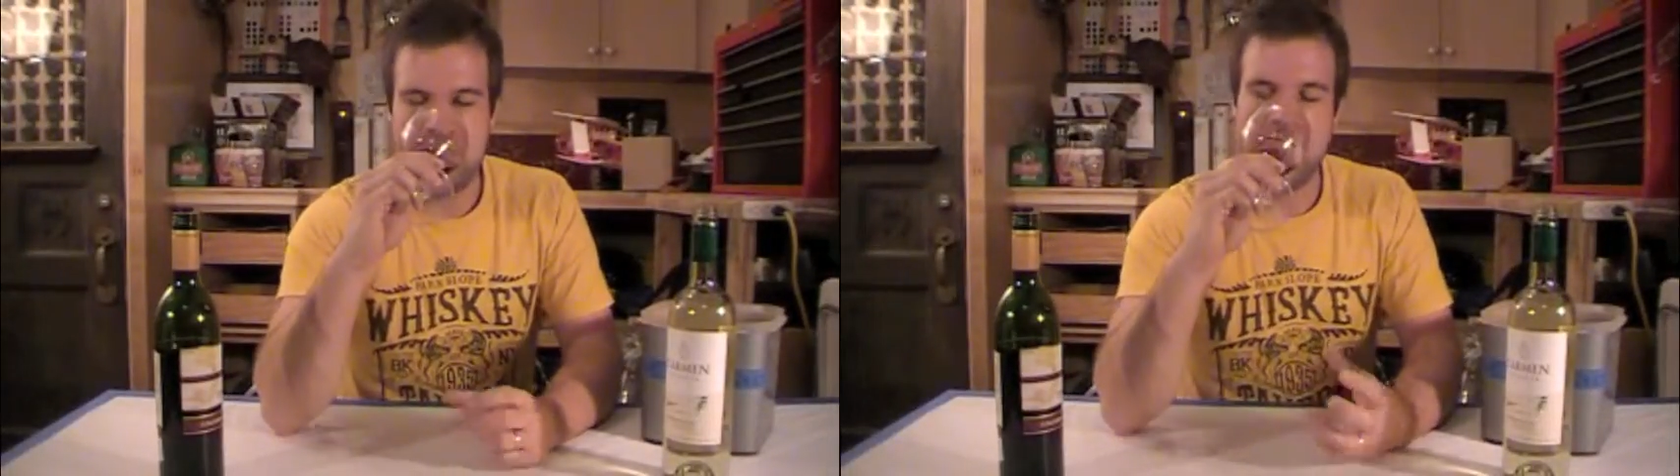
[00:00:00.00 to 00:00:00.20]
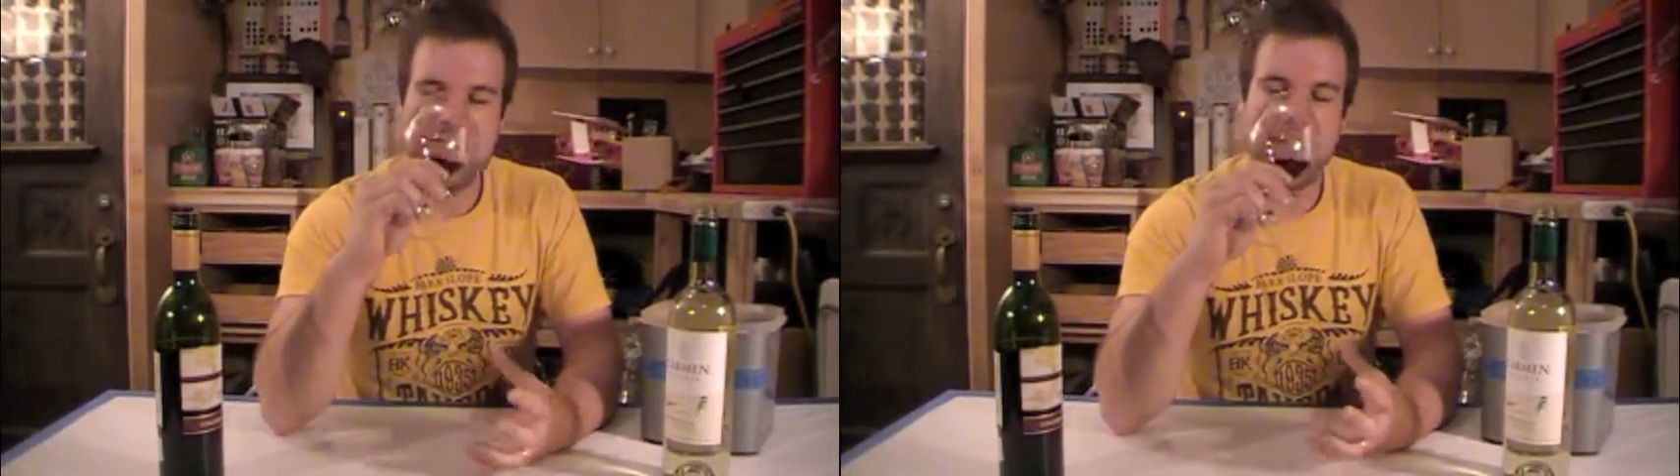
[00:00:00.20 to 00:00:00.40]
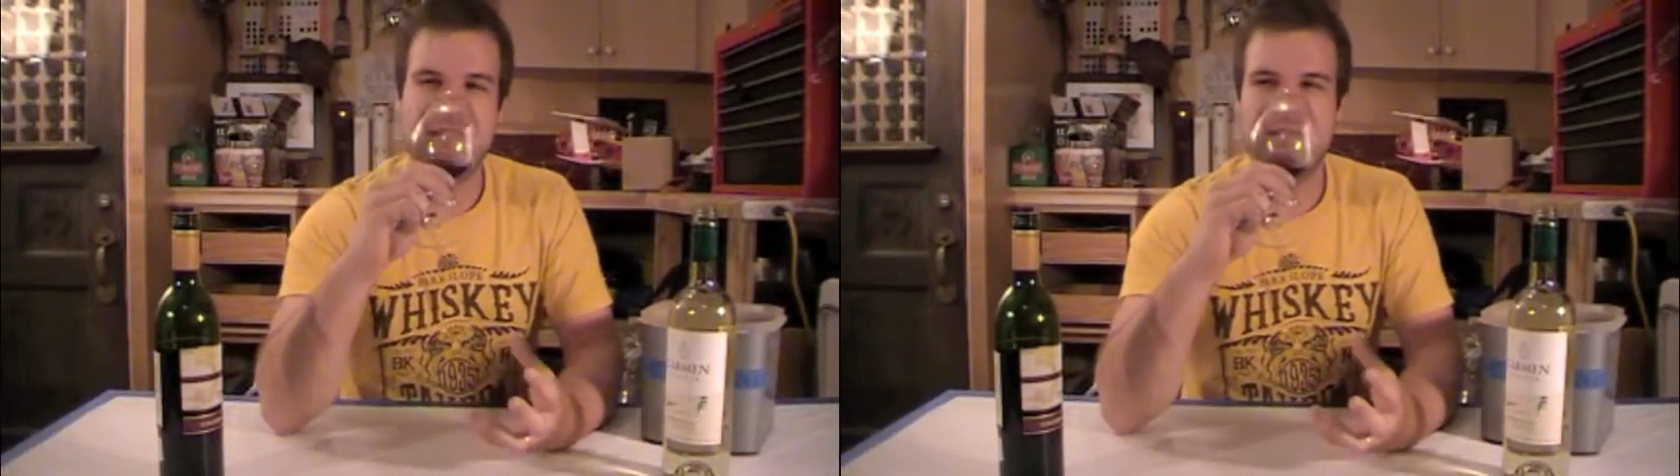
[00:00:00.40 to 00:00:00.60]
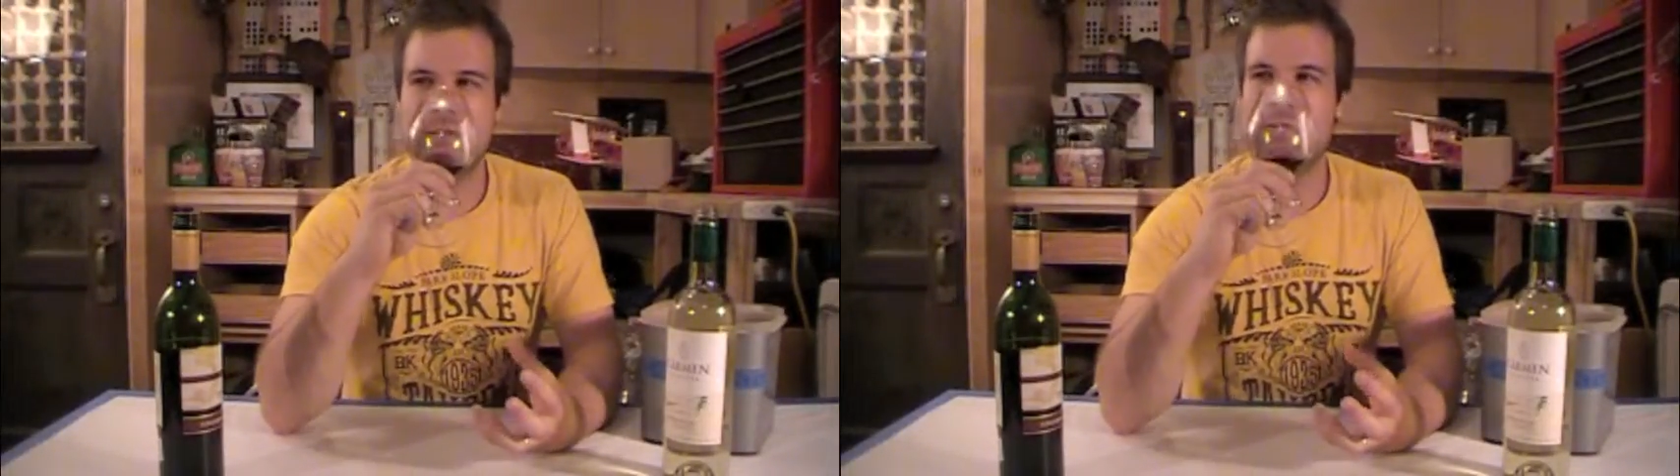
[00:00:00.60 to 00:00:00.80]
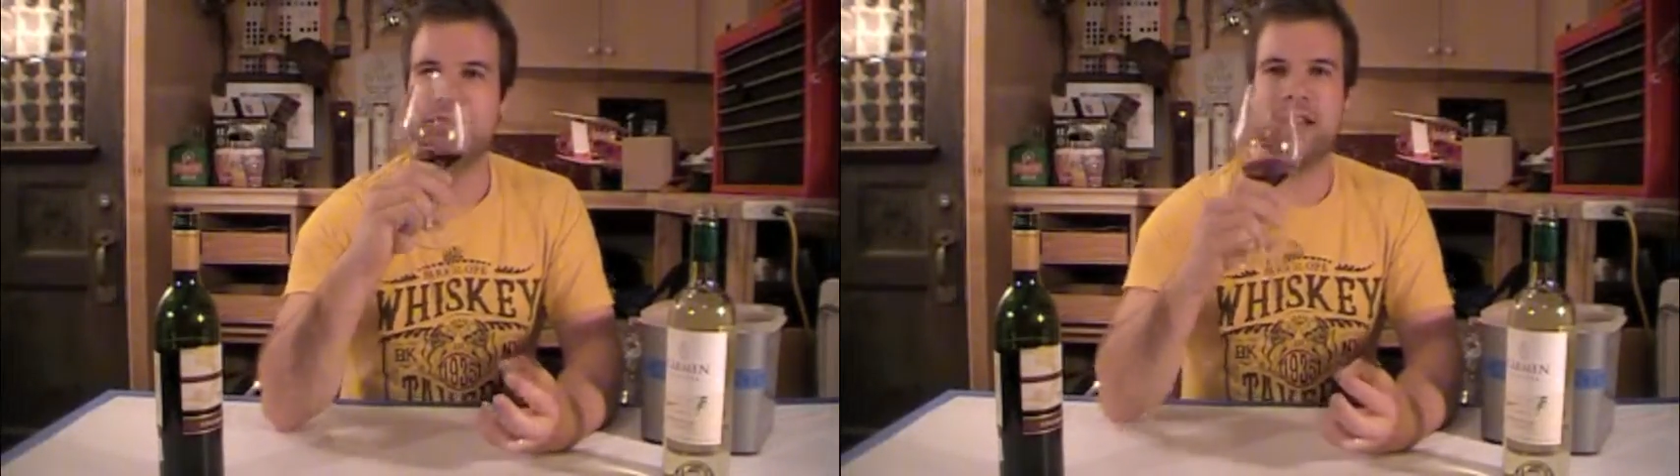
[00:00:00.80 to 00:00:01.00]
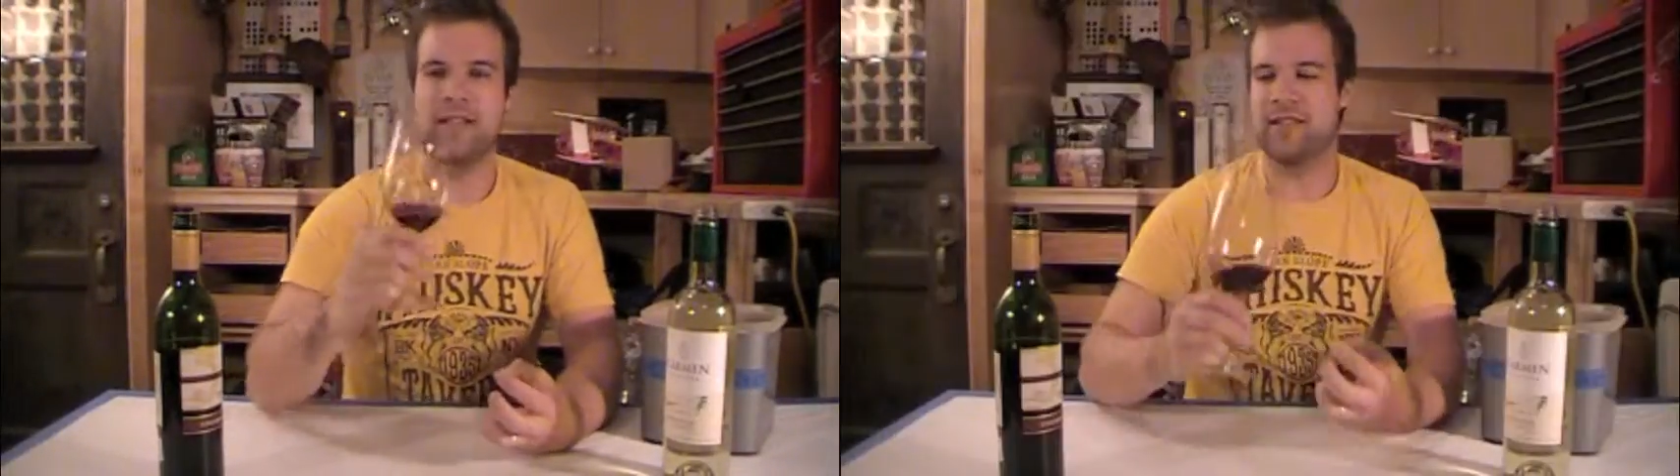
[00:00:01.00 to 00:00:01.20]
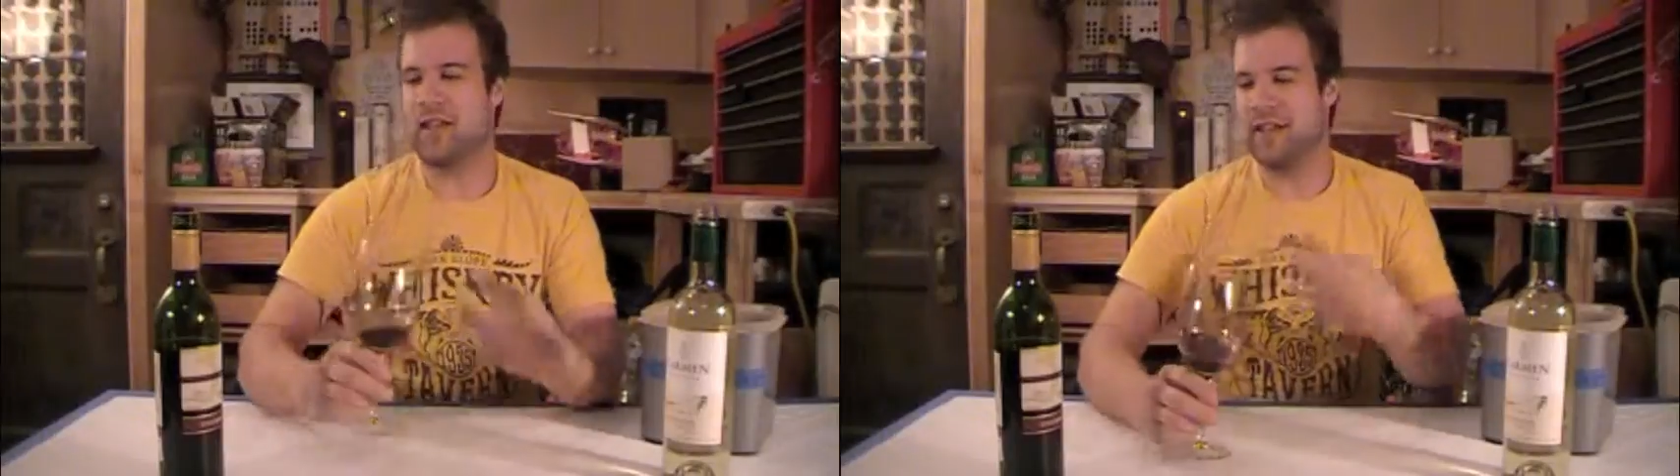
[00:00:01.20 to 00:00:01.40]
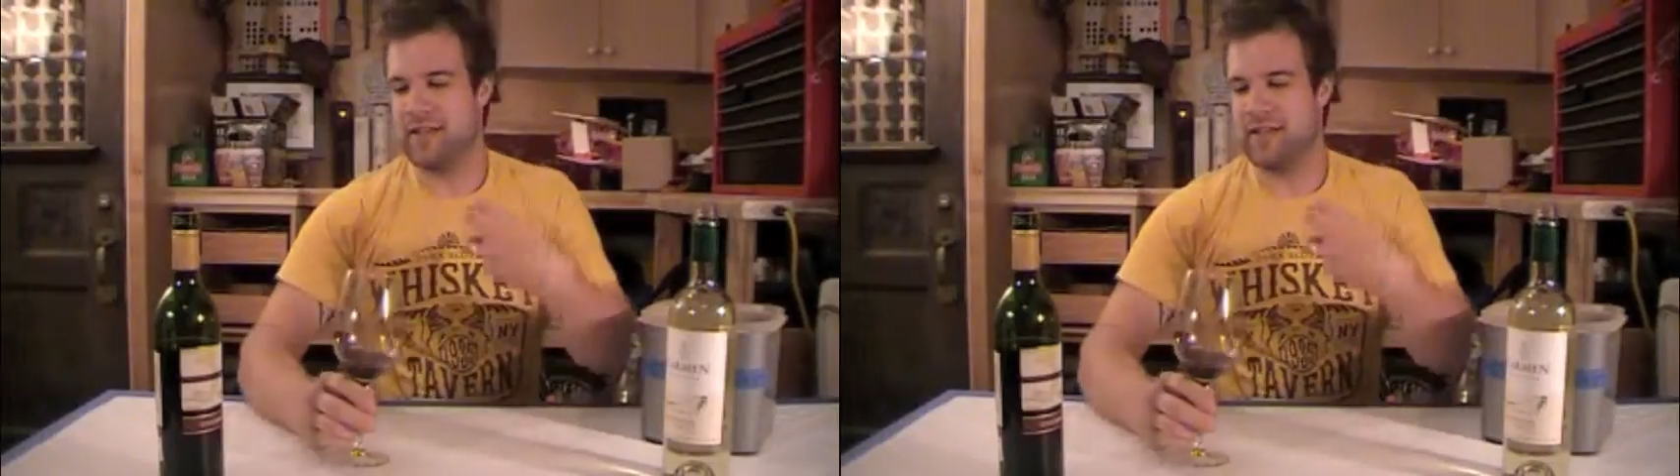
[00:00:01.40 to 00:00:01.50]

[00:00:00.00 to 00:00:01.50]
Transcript: but a nice nose. That said,